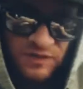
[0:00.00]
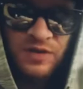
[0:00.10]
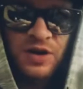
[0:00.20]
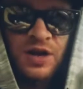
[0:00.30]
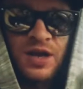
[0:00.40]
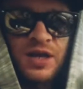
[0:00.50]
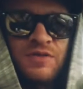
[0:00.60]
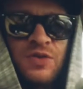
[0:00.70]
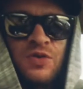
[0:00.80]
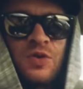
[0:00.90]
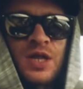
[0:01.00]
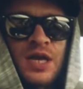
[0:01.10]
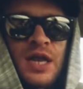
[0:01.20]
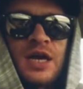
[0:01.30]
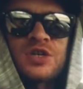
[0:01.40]
Figured I'd give you like
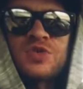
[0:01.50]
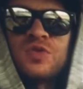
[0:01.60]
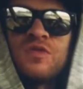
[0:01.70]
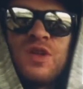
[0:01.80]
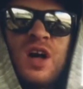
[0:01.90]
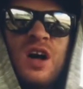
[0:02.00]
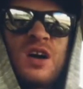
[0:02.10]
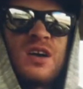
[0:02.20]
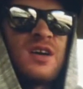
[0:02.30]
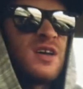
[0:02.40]
an actual vlog